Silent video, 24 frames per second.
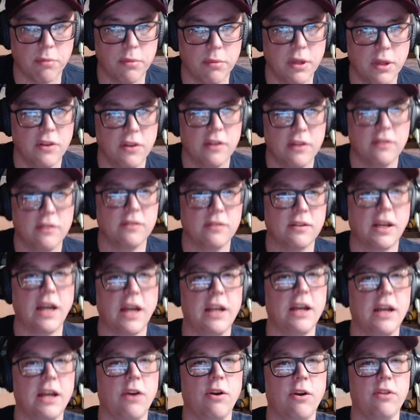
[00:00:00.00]
This is kind of
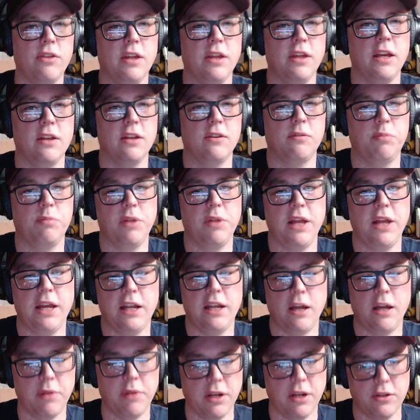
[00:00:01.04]
how I think it's played. I'm
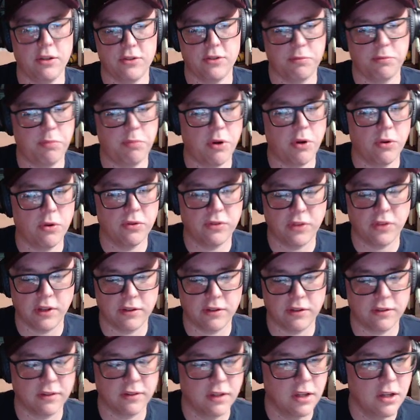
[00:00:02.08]
going to just post this
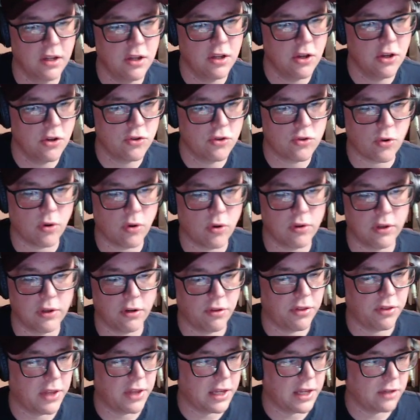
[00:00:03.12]
short little
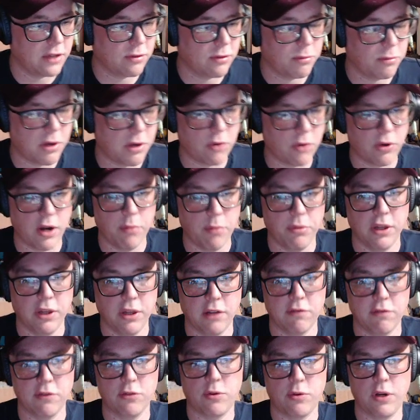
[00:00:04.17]
thing so I'm not rambling for
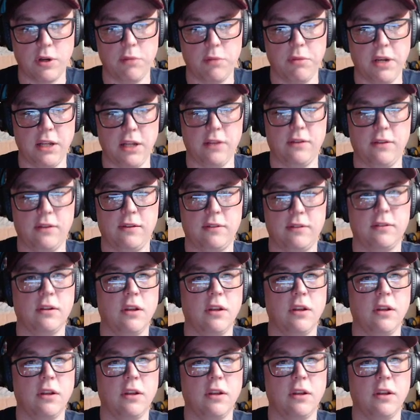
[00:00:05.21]
20 minutes.